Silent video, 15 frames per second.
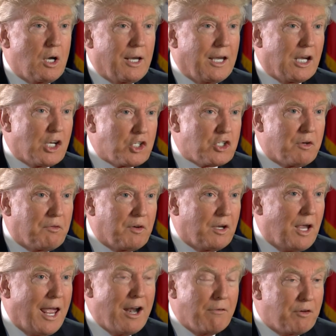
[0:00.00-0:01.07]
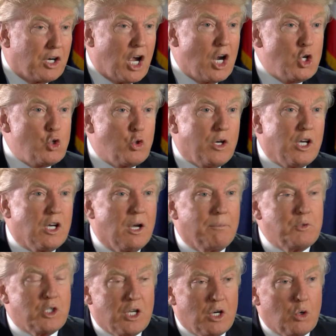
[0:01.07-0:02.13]
I guess, if a head of a country
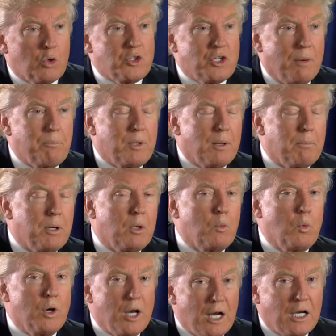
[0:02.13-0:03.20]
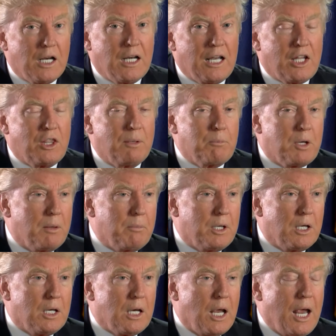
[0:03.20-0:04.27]
comes in or something, but we're not going to let them come
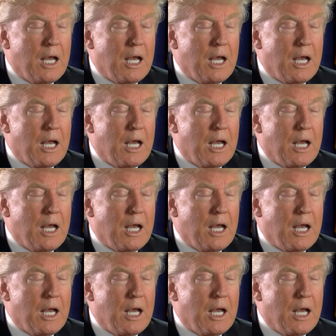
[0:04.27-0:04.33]
in.